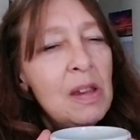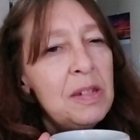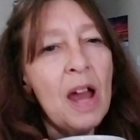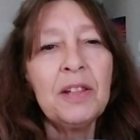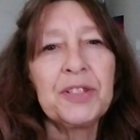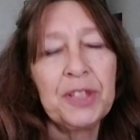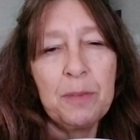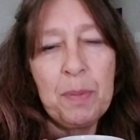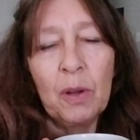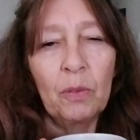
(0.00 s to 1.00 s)
not
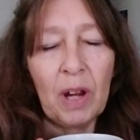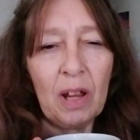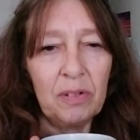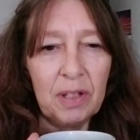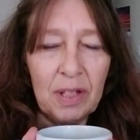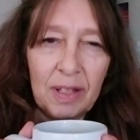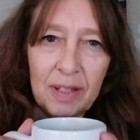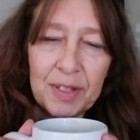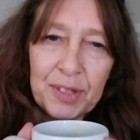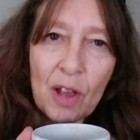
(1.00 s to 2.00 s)
sleeping around,
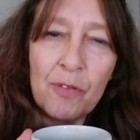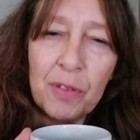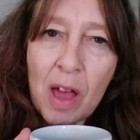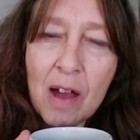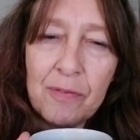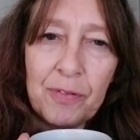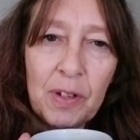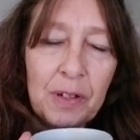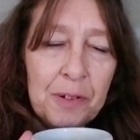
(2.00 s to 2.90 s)
self love.